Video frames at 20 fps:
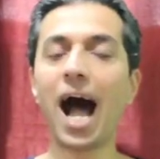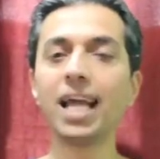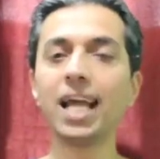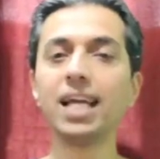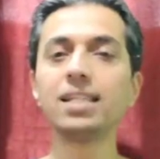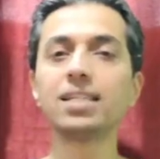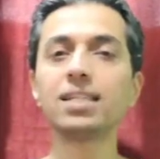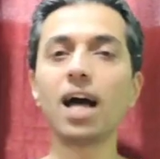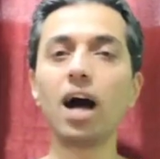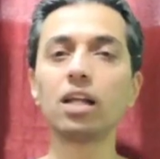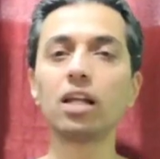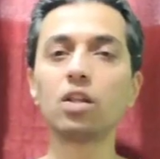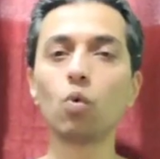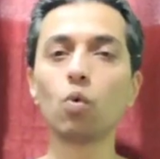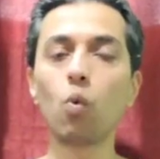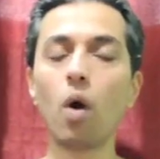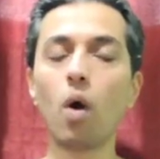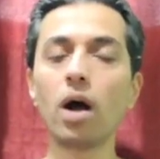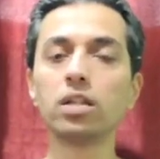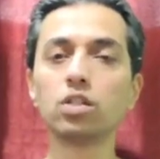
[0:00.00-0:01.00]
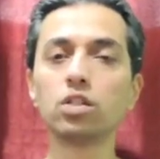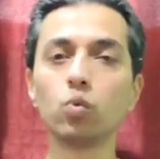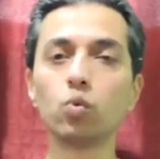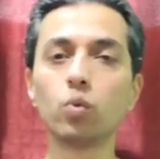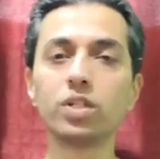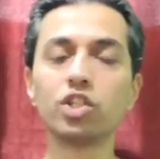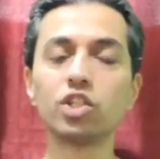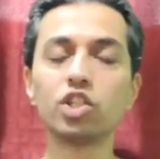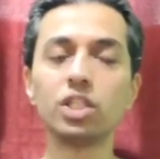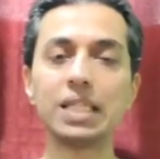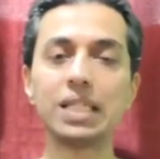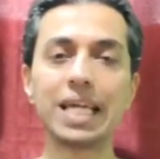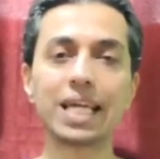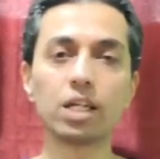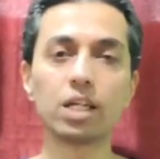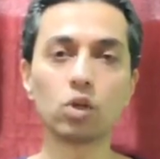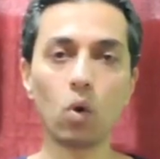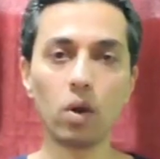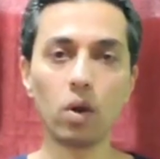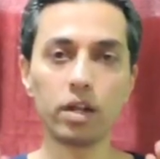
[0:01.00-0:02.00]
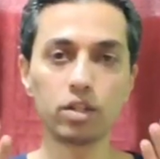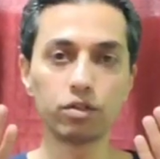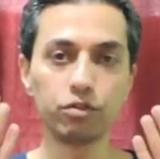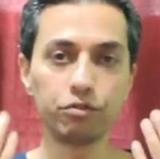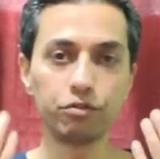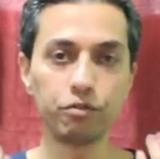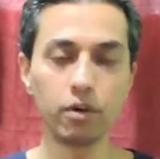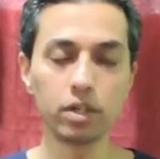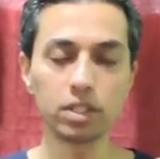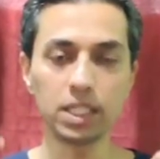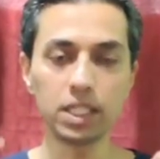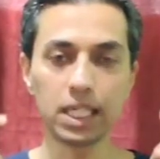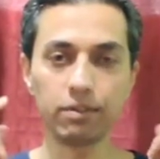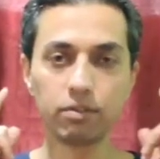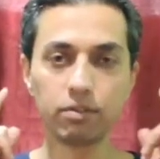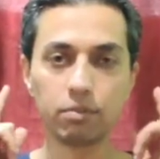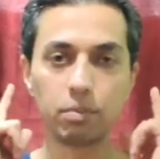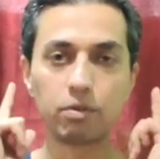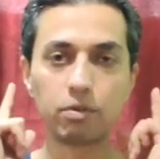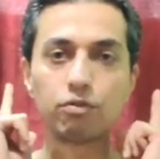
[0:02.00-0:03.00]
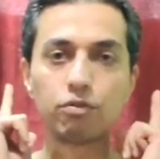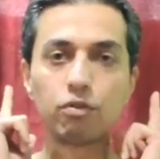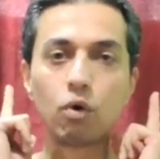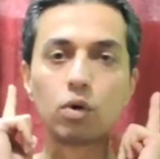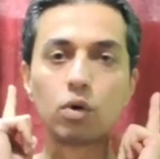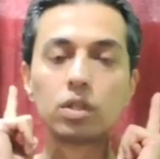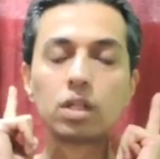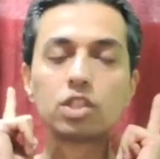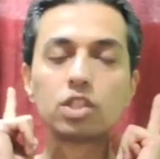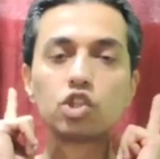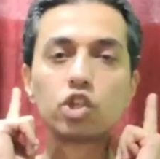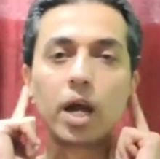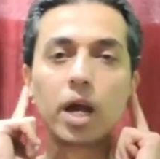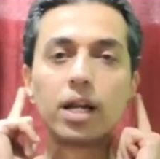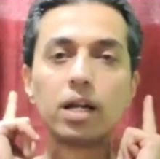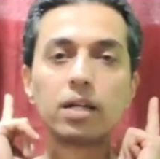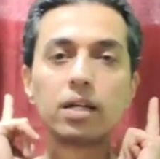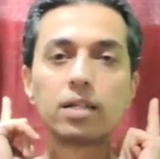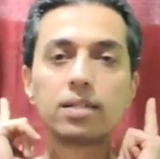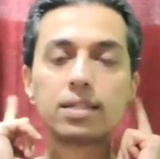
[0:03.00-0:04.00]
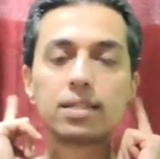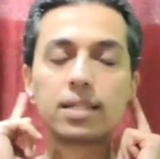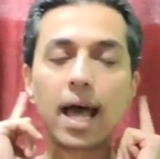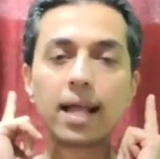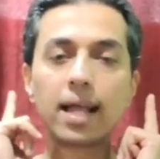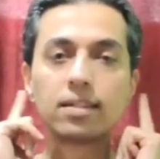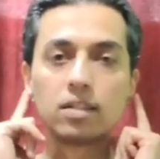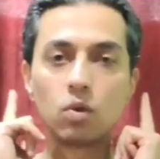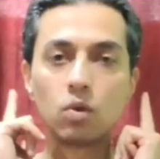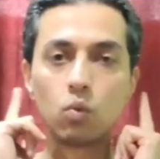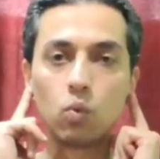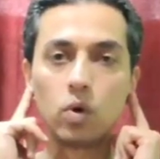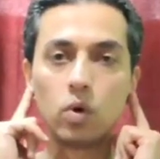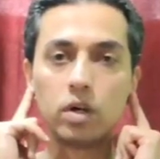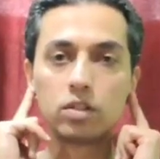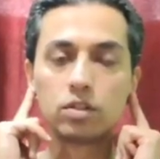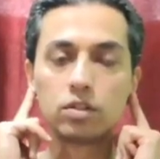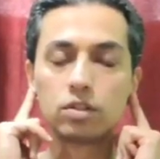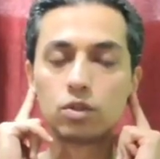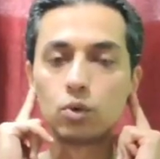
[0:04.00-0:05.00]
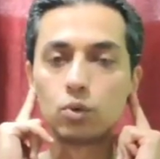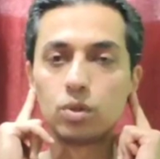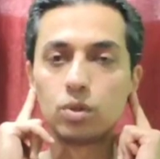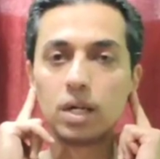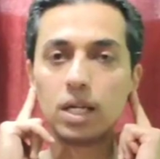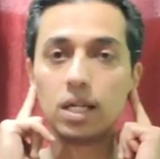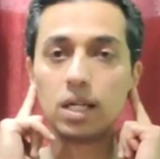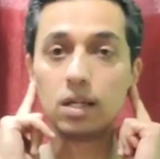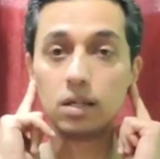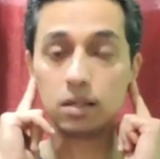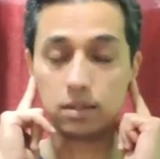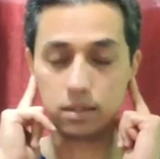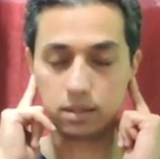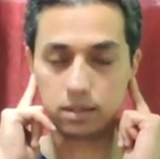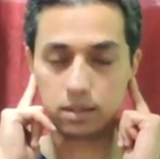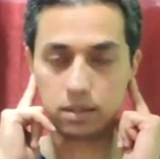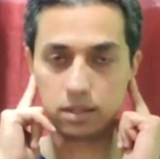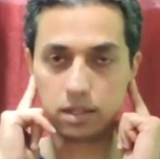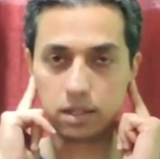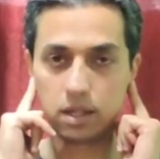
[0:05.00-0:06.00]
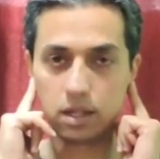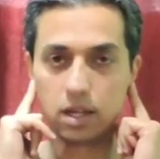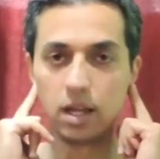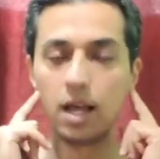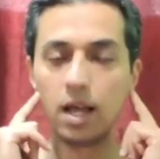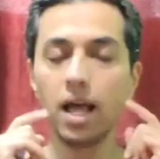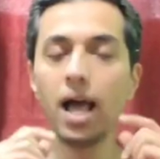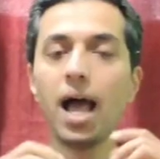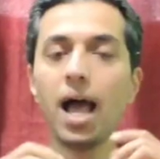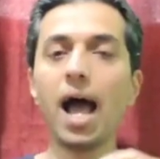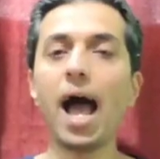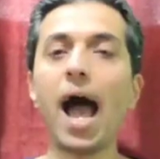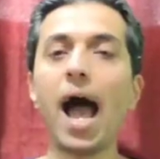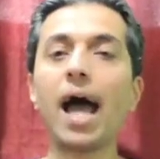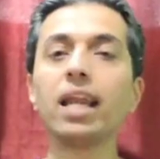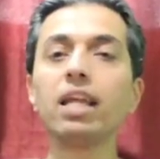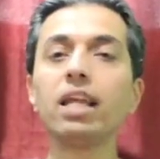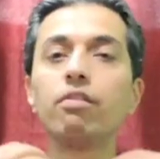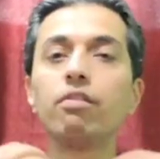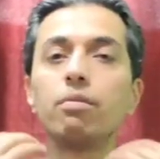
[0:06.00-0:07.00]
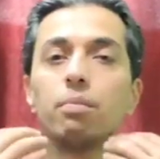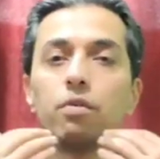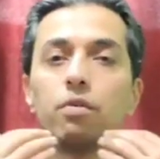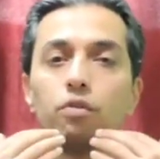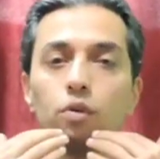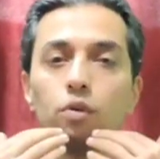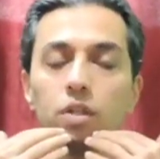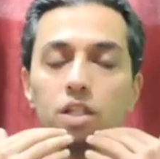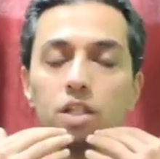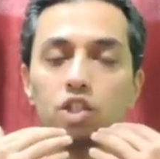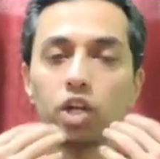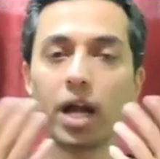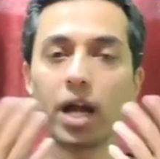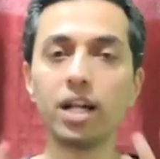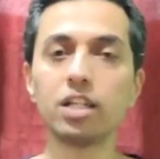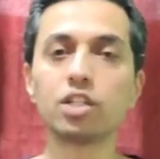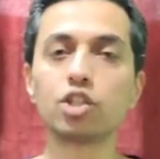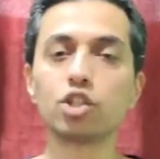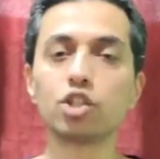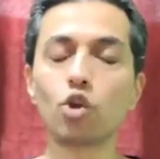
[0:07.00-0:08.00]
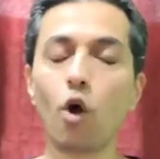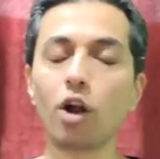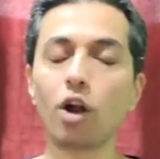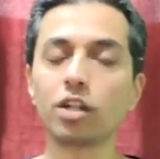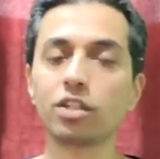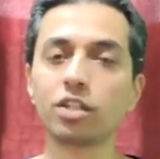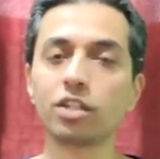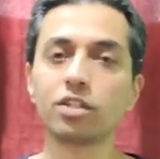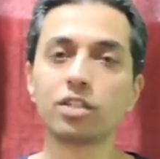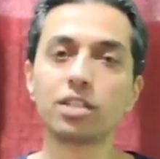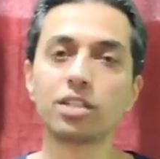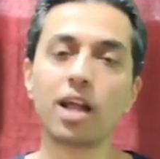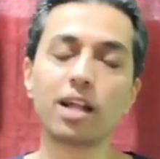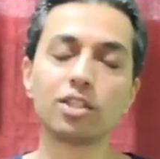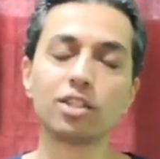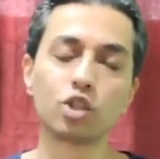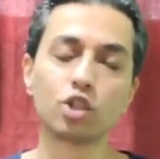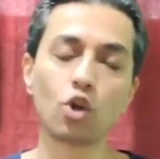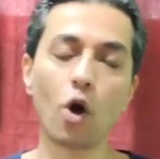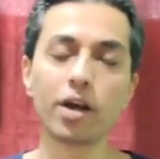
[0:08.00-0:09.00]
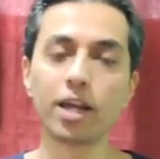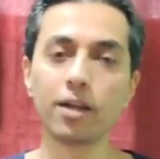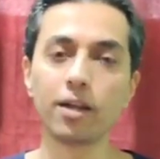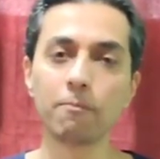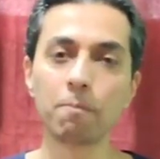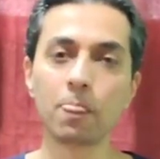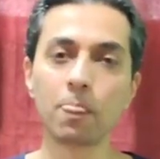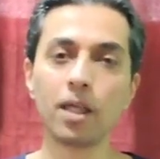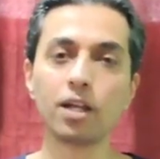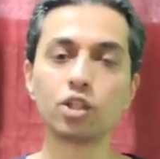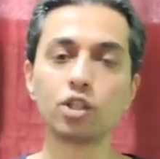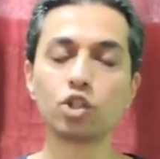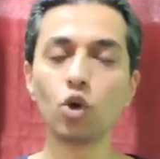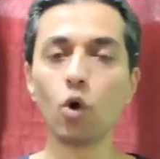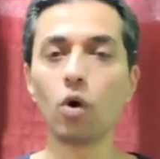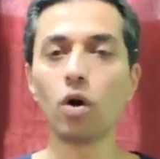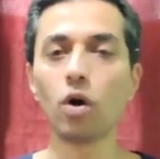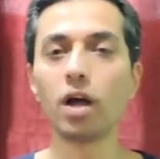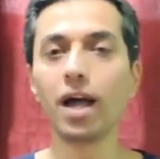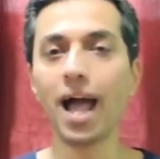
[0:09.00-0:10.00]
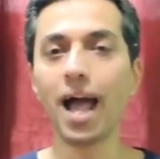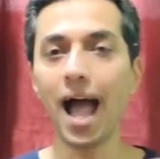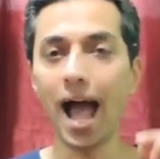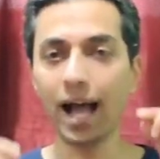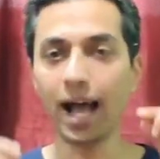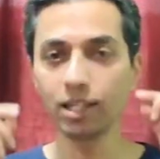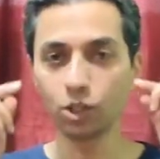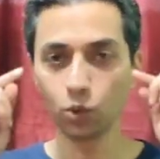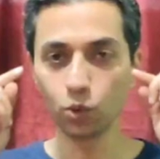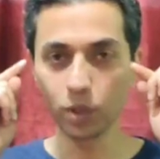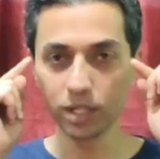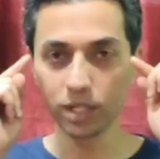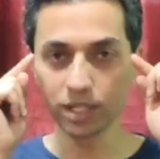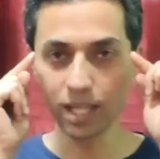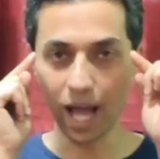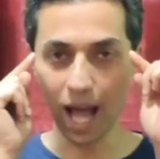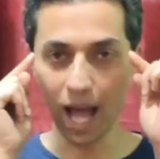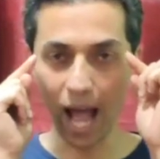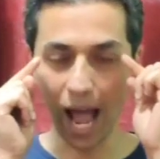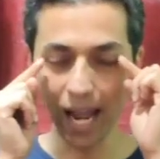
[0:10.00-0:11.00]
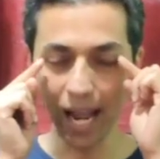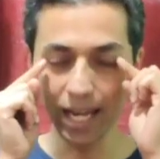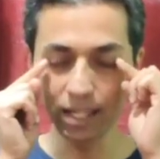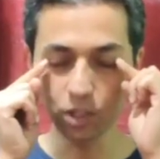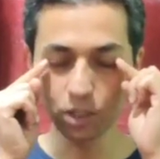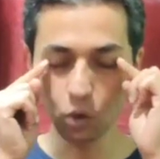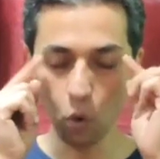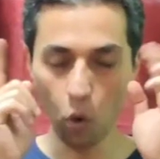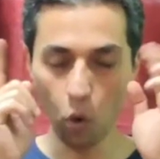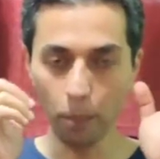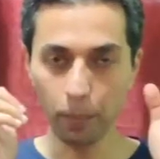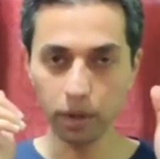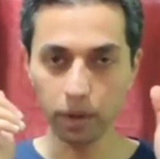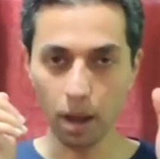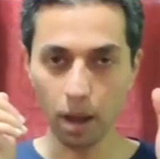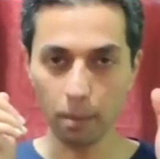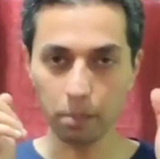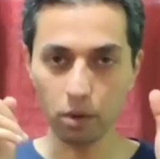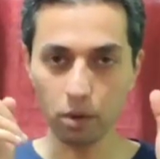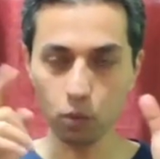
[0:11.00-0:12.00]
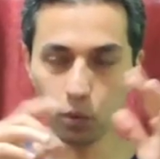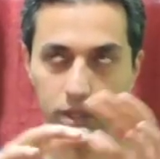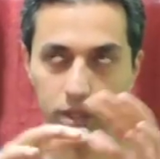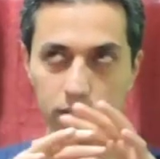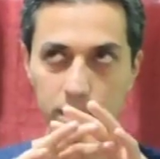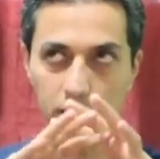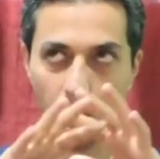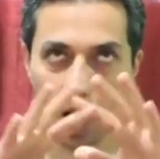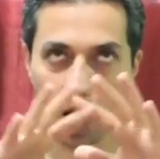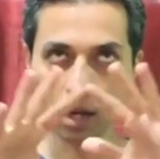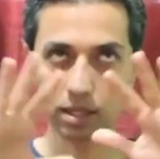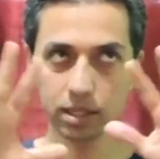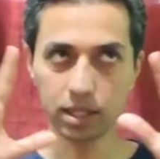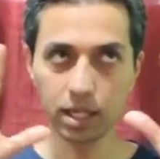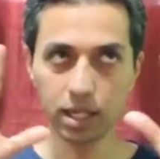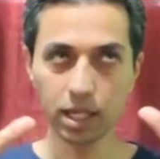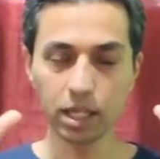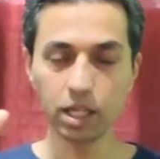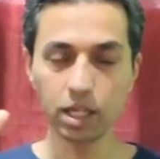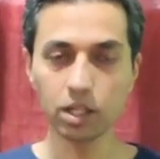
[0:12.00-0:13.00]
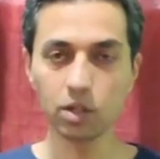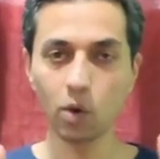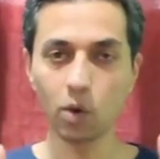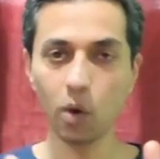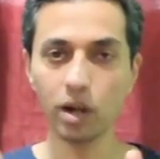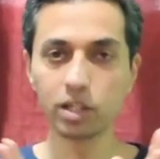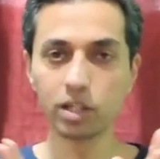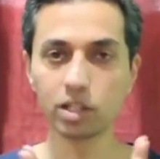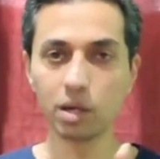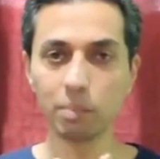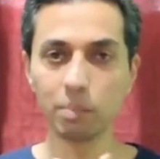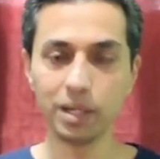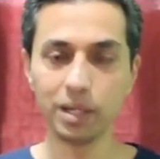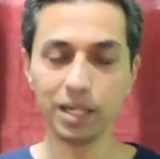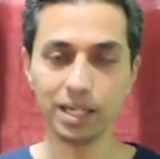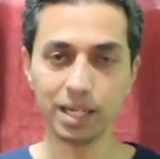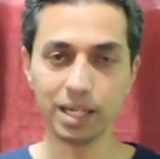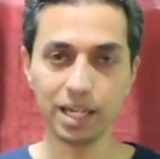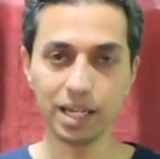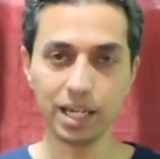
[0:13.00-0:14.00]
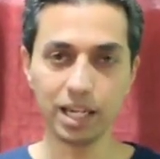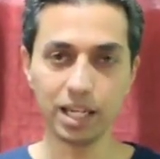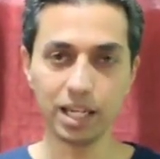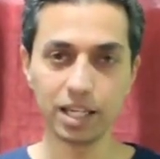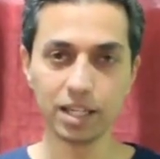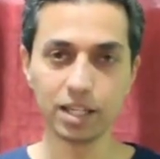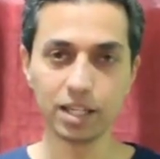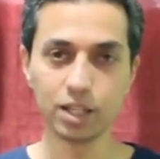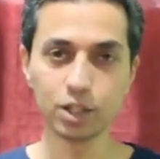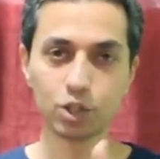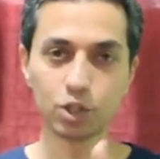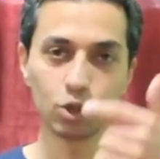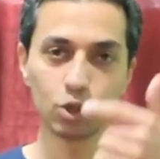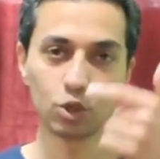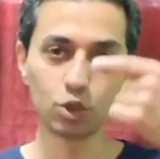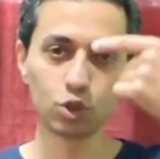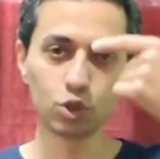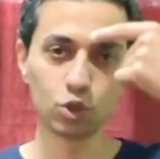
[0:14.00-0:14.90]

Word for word: eyes are the ones which take knowledge first, even before the child understands the words through the ears, and even before the child start, starts talking. So, as soon as the eyes open up, we start taking knowledge completely. So,